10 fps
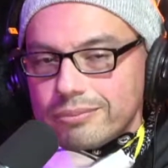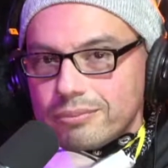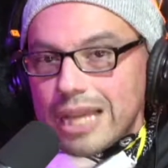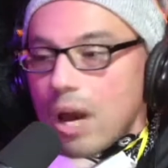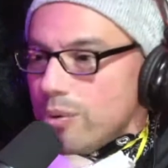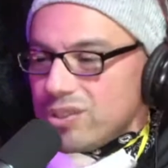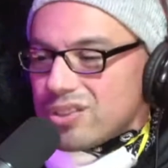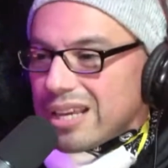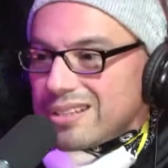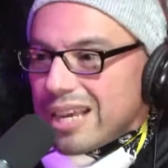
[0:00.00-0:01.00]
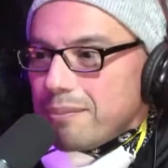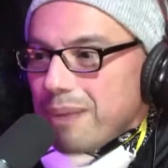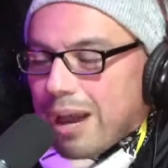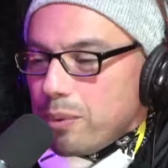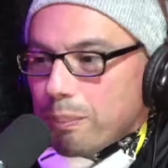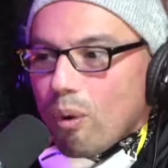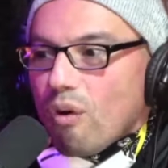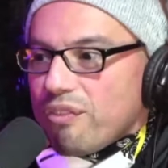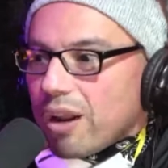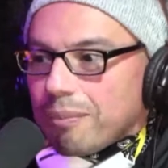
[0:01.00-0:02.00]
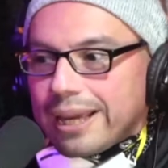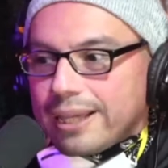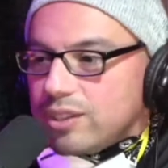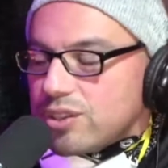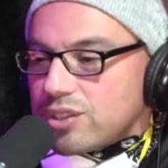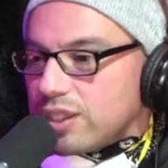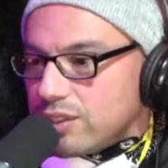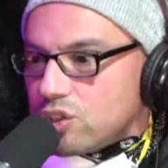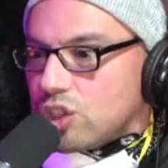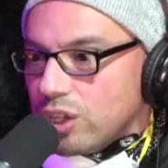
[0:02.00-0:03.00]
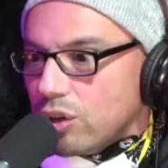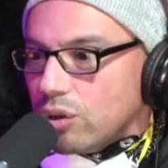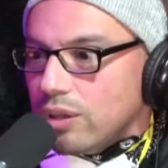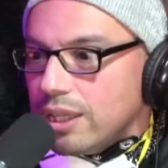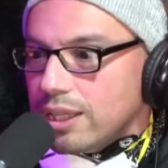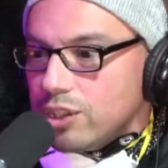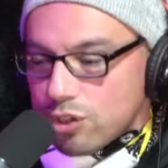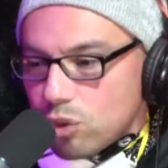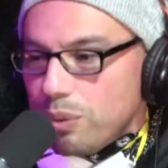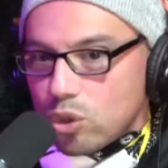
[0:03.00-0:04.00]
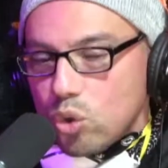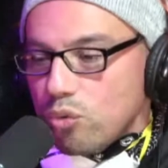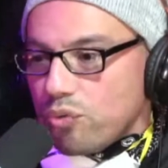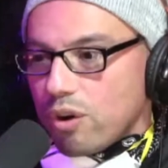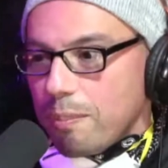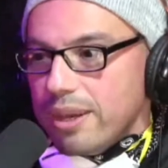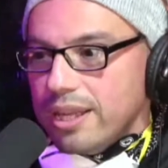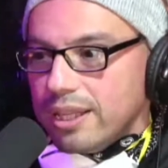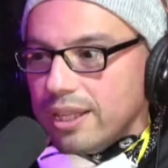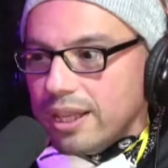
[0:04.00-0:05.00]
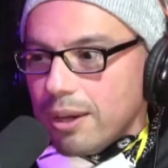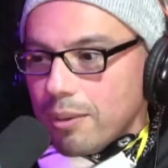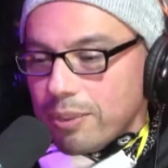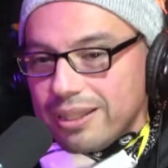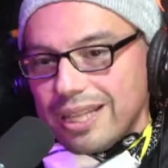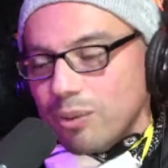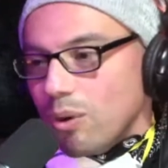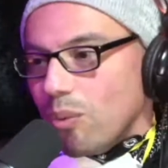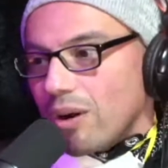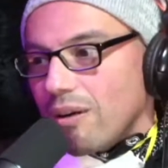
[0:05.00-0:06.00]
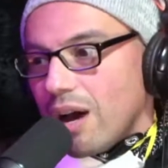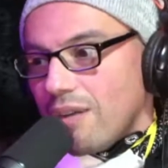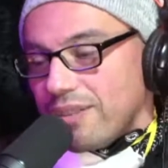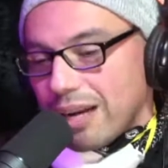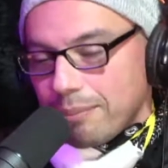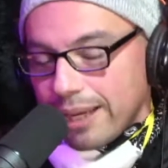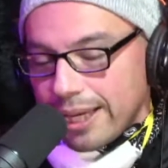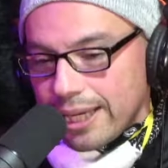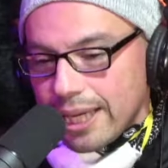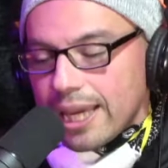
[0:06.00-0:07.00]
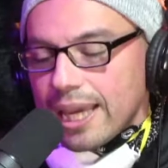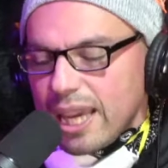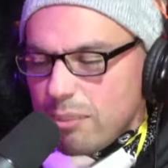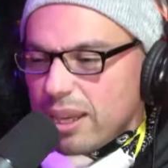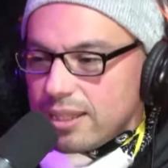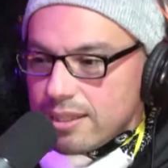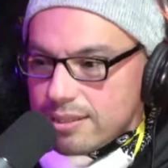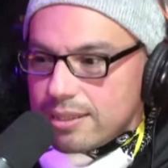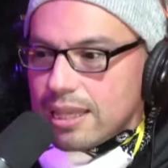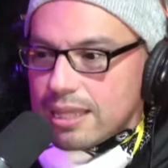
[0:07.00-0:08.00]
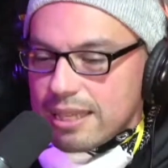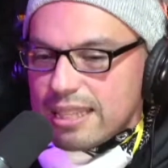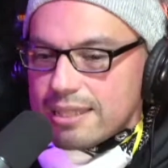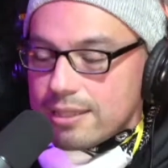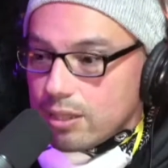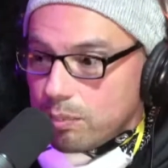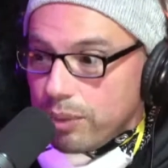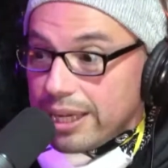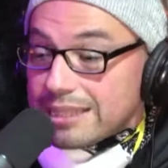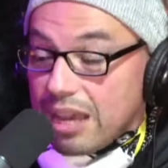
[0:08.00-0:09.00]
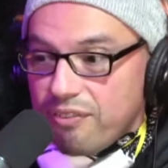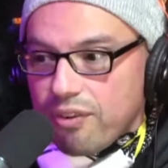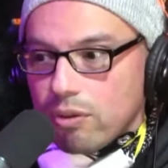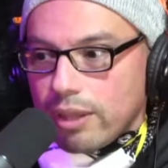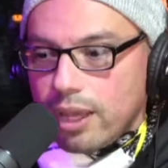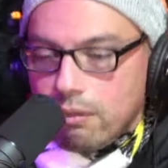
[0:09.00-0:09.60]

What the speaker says: I would just like take ibuprofen. I'm like, just to chill, just to be cool for a minute. But then it would wear off, and I'm like, hey man, I was like, let's take a break, because I felt like.